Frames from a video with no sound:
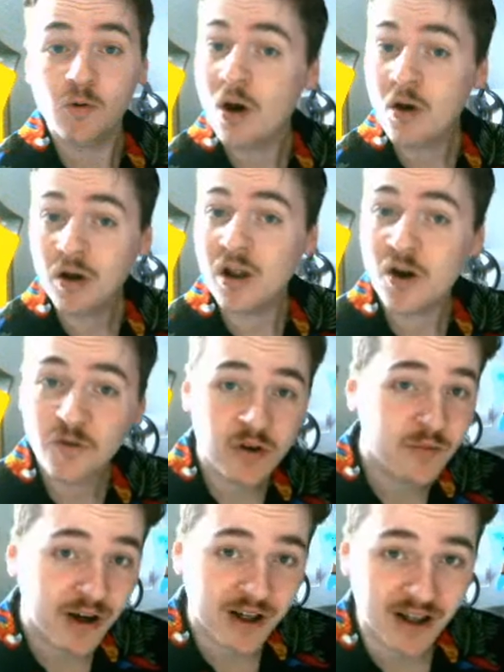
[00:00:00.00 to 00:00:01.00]
Well, hello
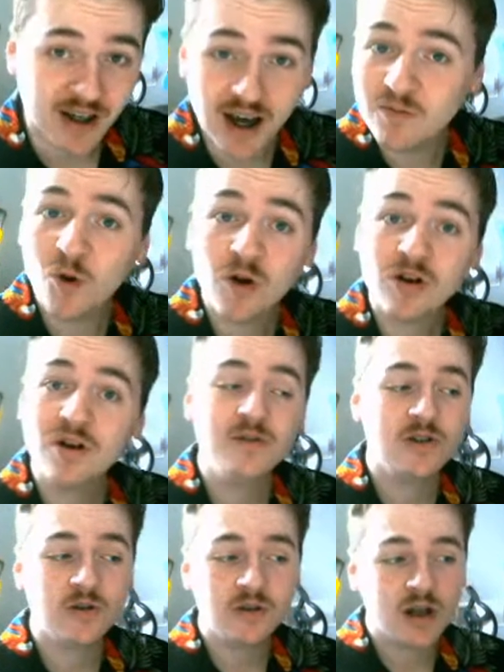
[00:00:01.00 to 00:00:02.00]
everybody, and welcome
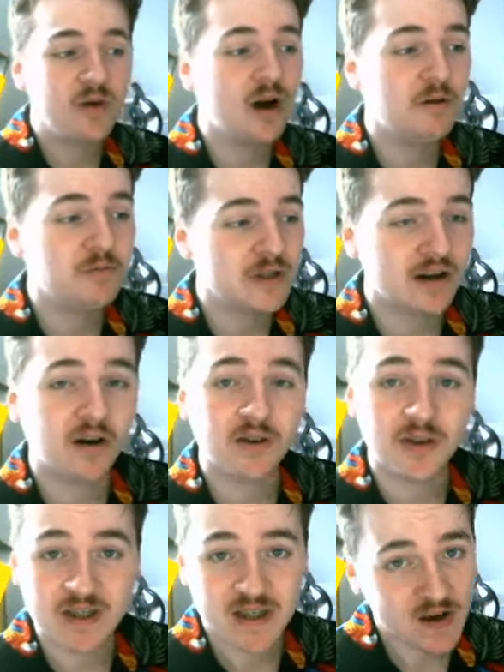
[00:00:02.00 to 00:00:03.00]
to another update
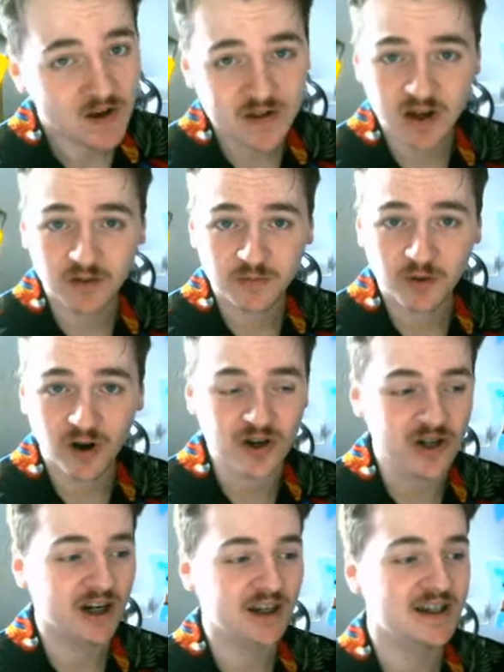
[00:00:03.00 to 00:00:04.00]
on the Sales Off
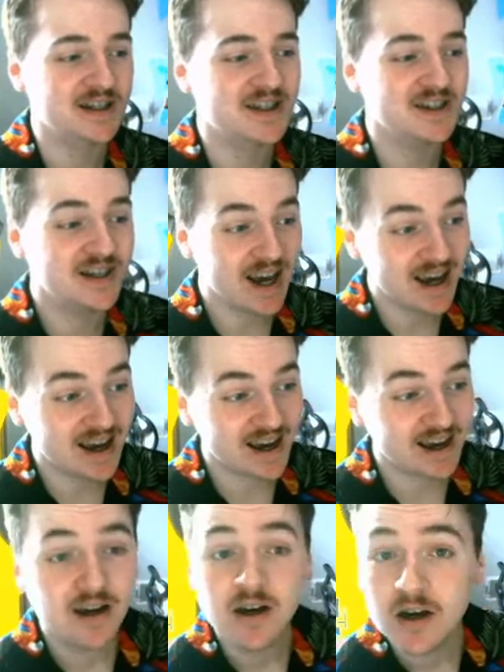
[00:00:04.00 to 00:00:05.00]
project. And
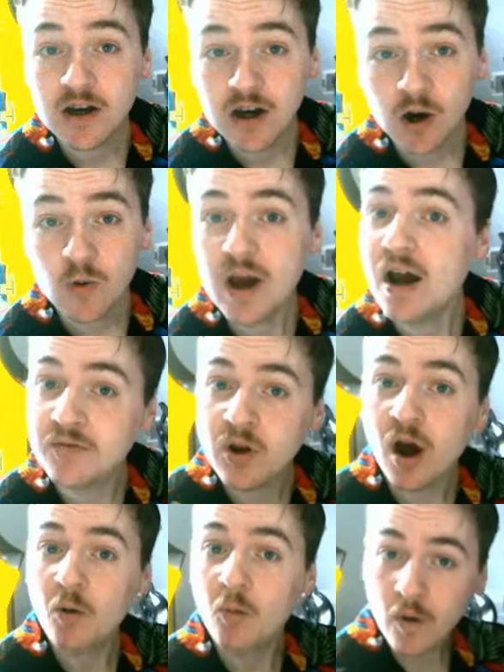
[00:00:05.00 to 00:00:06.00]
today, we have
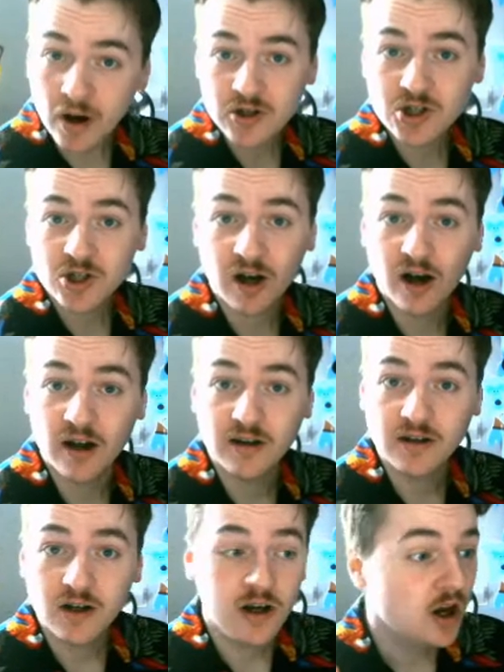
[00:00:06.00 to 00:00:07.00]
not one shot,
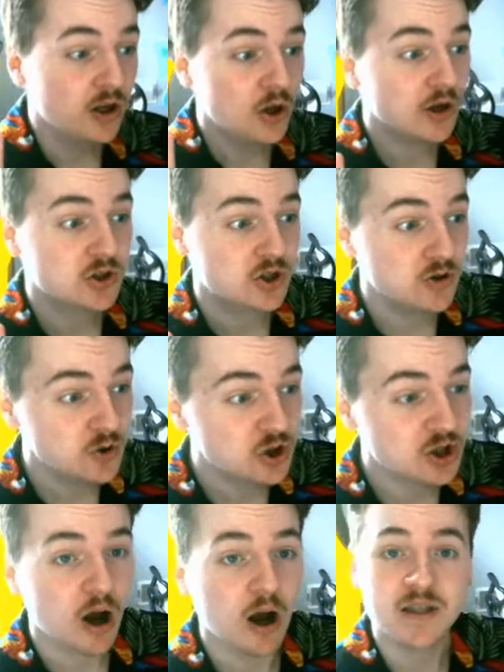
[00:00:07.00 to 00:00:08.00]
not two
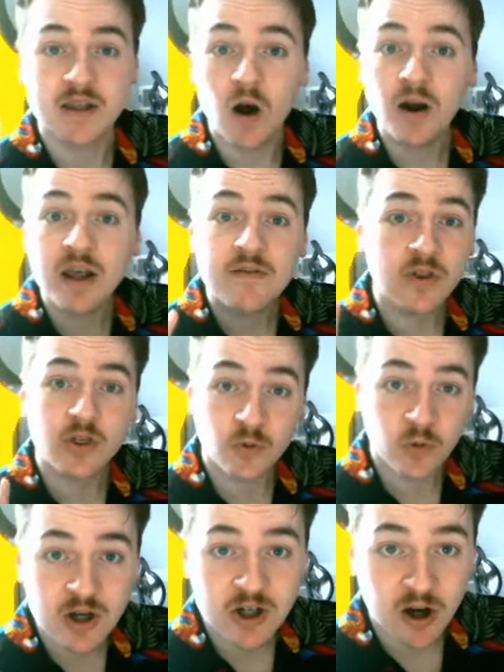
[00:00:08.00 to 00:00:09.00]
shots, not even
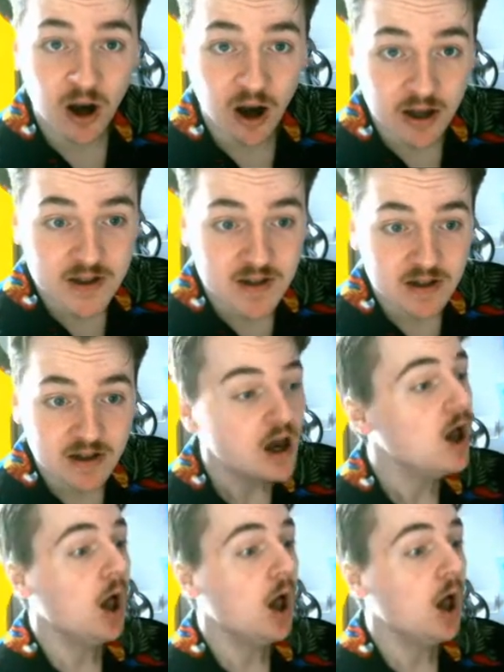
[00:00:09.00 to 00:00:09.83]
three shots,